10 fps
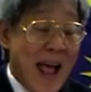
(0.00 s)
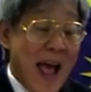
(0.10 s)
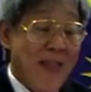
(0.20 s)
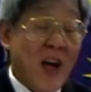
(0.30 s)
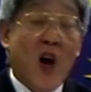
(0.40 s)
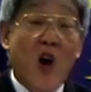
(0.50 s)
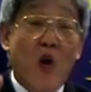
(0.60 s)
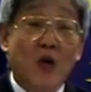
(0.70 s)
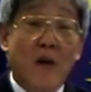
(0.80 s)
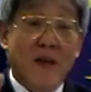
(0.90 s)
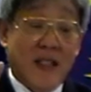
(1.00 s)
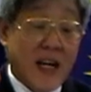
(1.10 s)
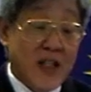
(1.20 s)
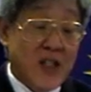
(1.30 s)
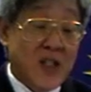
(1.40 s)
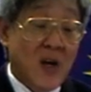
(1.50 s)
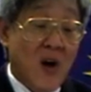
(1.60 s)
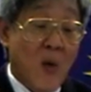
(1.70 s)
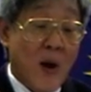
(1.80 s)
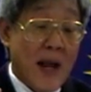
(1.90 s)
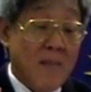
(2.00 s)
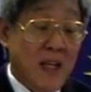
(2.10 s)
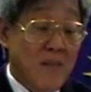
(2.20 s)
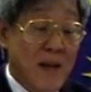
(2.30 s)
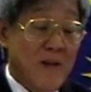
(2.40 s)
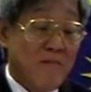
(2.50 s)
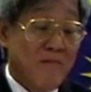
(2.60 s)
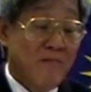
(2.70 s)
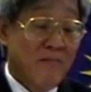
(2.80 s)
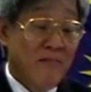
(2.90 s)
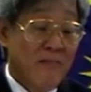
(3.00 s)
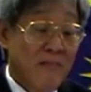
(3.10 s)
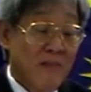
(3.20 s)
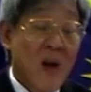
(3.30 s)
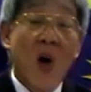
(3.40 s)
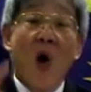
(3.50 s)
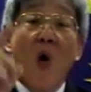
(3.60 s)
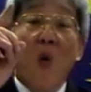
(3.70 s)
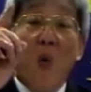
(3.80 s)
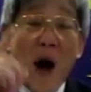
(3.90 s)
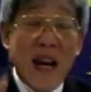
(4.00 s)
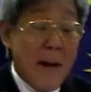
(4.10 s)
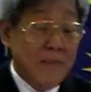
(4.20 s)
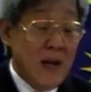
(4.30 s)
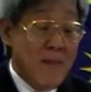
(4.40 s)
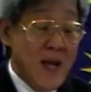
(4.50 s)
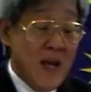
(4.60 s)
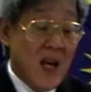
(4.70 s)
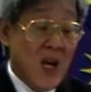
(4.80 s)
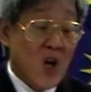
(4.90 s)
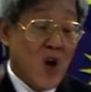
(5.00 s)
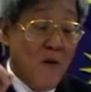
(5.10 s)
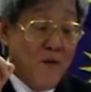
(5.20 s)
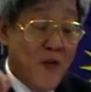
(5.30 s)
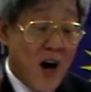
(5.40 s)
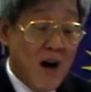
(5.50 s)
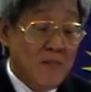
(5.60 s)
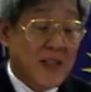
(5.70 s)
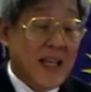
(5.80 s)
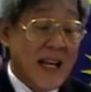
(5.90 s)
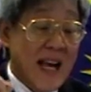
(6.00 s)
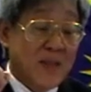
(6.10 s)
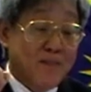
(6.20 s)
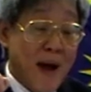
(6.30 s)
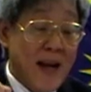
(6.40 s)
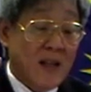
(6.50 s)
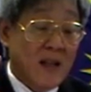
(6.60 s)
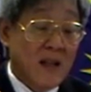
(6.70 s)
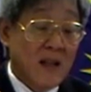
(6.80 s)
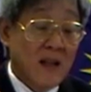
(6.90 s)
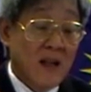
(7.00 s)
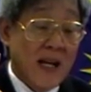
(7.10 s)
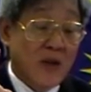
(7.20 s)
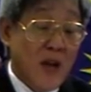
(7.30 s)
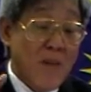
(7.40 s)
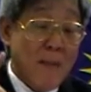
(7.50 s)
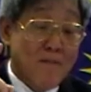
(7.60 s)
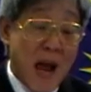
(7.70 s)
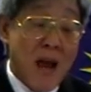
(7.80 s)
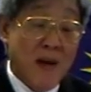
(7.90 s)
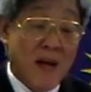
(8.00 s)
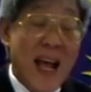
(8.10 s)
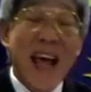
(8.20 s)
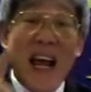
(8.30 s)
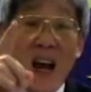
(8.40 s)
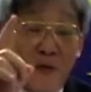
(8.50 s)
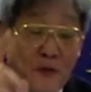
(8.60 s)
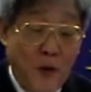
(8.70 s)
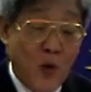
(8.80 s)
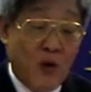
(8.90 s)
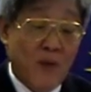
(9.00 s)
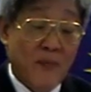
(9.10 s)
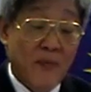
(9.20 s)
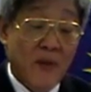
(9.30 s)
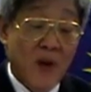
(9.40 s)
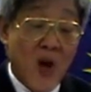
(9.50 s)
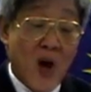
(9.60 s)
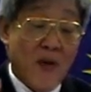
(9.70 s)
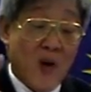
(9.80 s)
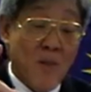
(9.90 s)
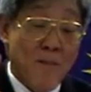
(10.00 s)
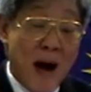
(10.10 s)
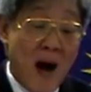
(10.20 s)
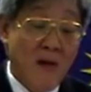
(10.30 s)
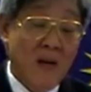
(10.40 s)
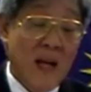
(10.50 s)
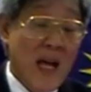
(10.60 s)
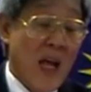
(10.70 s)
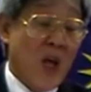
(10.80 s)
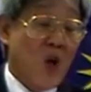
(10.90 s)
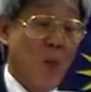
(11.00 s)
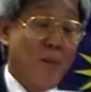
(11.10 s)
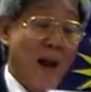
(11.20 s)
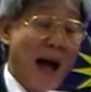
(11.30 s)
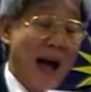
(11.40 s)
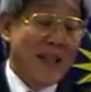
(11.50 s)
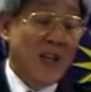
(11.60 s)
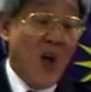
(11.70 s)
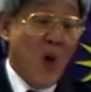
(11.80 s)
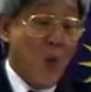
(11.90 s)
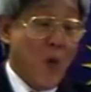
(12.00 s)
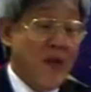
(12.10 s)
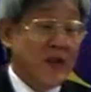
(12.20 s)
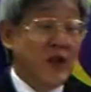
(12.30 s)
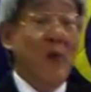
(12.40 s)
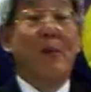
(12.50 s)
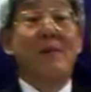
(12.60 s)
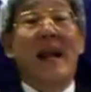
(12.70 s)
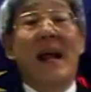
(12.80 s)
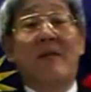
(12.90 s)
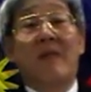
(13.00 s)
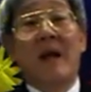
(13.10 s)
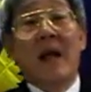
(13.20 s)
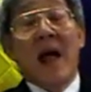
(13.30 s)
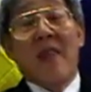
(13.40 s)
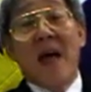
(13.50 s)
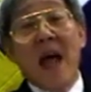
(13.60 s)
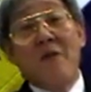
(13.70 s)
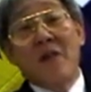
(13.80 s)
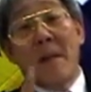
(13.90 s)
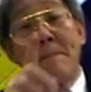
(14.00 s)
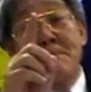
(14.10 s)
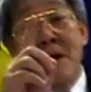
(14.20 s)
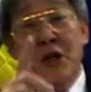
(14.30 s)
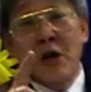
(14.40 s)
and the closure of investigations of 1MDB. 1MDB confirms that he has today made payment in full of the compound in compliance with the decision of BNN. Therefore, the admission